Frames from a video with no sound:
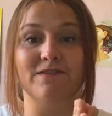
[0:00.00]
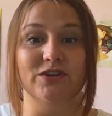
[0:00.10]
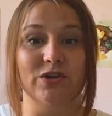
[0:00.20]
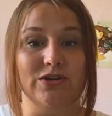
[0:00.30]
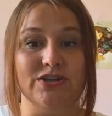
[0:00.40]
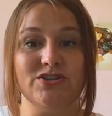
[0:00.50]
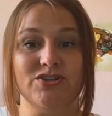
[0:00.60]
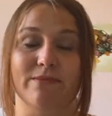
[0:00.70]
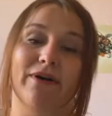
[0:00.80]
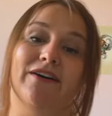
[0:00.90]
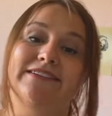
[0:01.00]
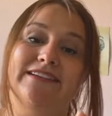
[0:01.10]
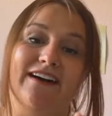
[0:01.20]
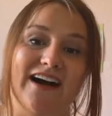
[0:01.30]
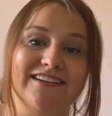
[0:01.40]
knowledge
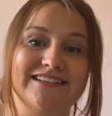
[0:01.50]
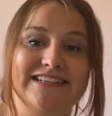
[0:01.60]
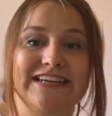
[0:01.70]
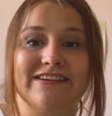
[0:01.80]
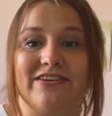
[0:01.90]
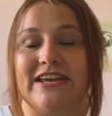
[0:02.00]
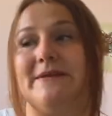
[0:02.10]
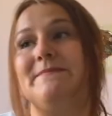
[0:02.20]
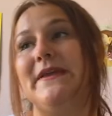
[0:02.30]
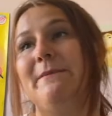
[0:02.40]
about color theory,